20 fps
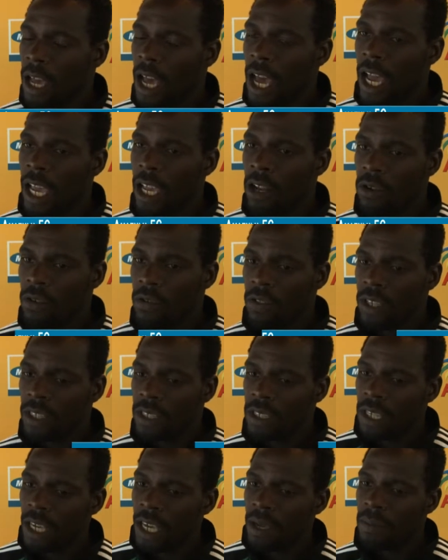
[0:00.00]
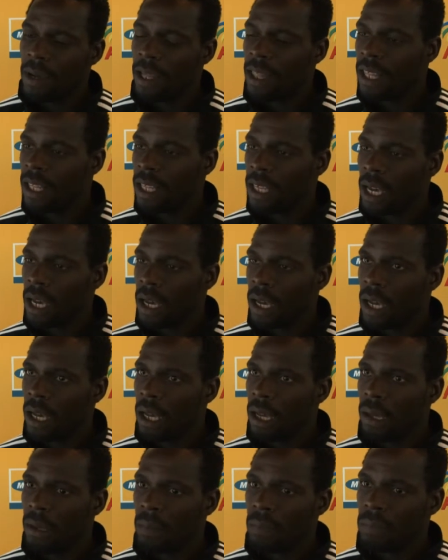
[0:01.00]
Ahead of this game, I think
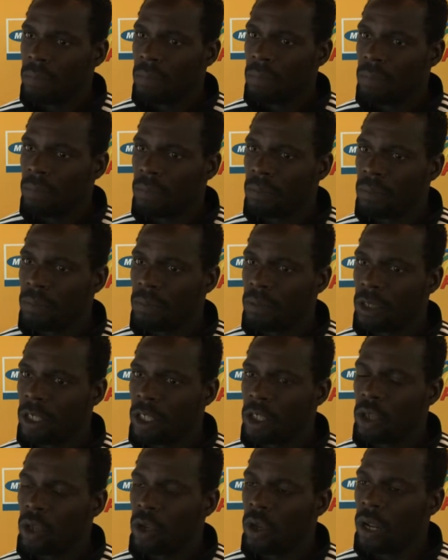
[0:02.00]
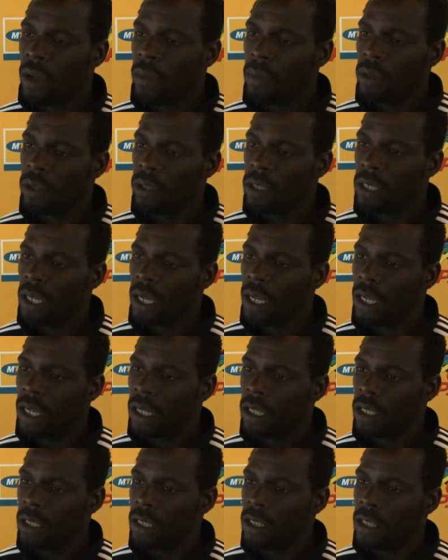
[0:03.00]
um, it's all about uh,
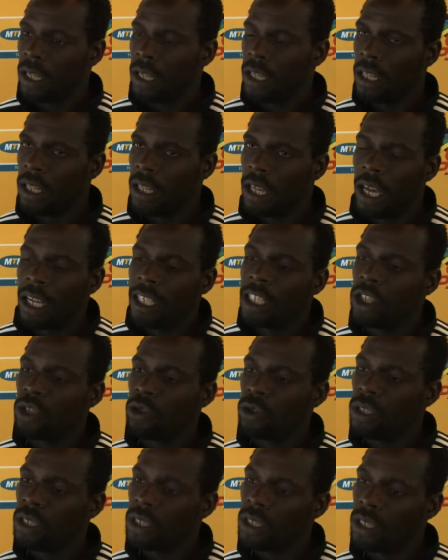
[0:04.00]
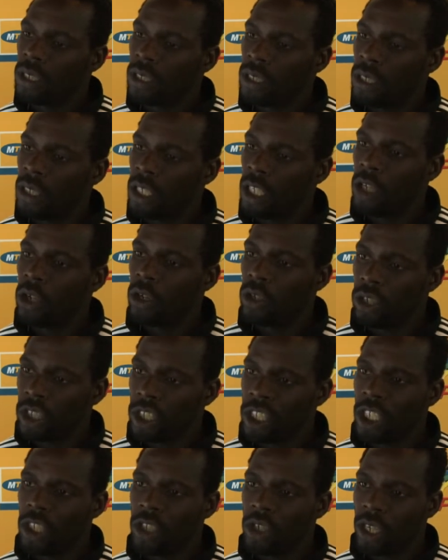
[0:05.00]
the, the, the, attitude. You know, to
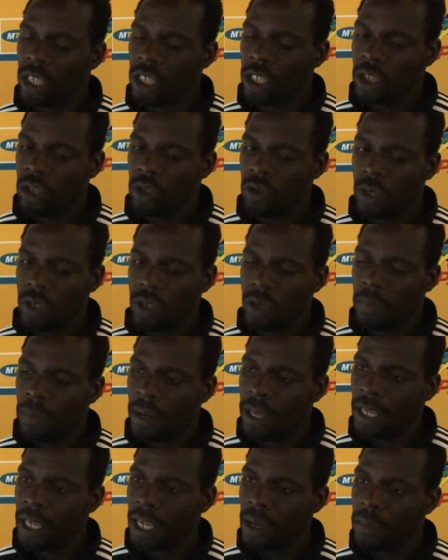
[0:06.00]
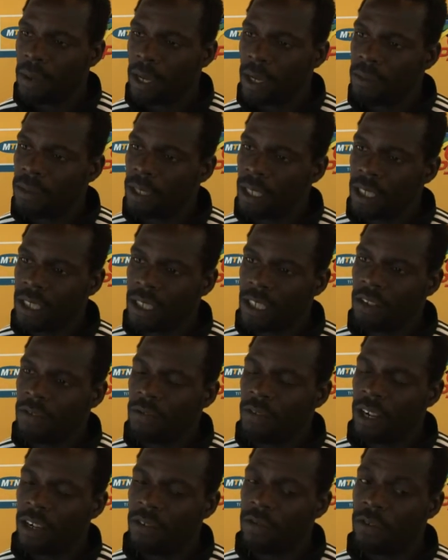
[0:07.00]
change your attitude when you're playing cup games and it's
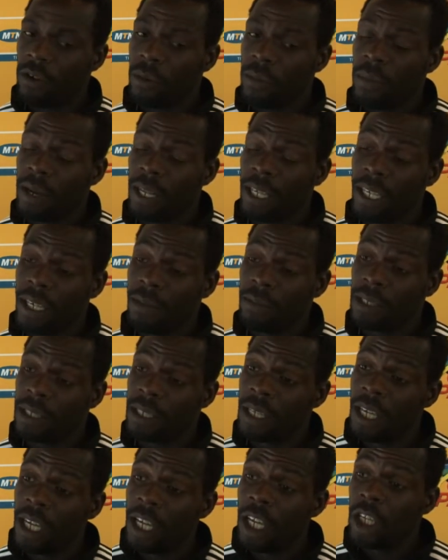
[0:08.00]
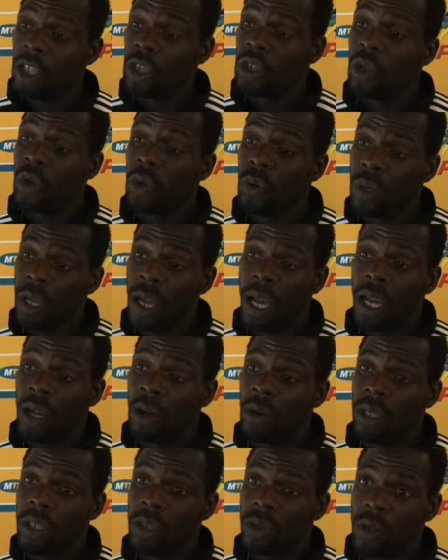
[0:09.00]
different from league games. So we are
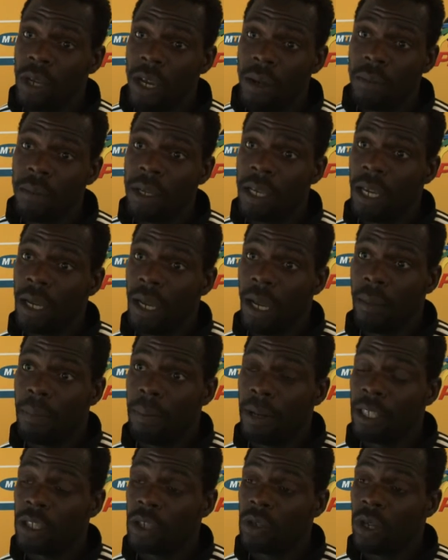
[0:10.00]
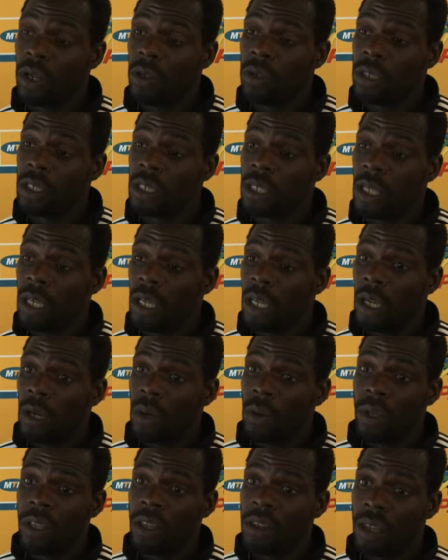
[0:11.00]
going to come here playing Swallows
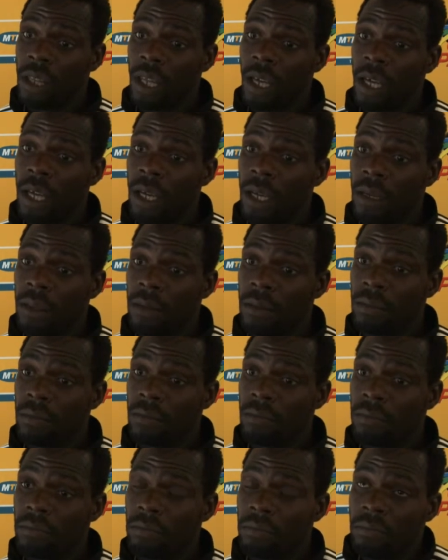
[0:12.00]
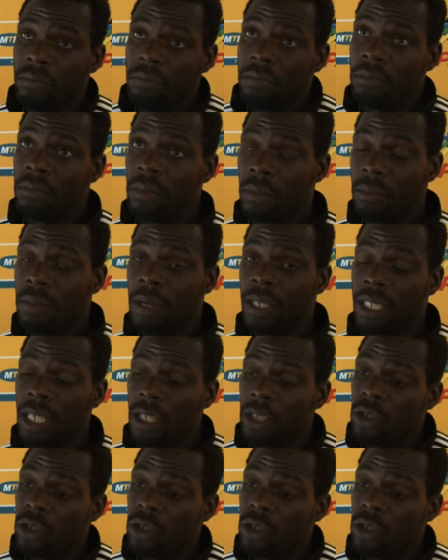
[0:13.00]
with uh, mental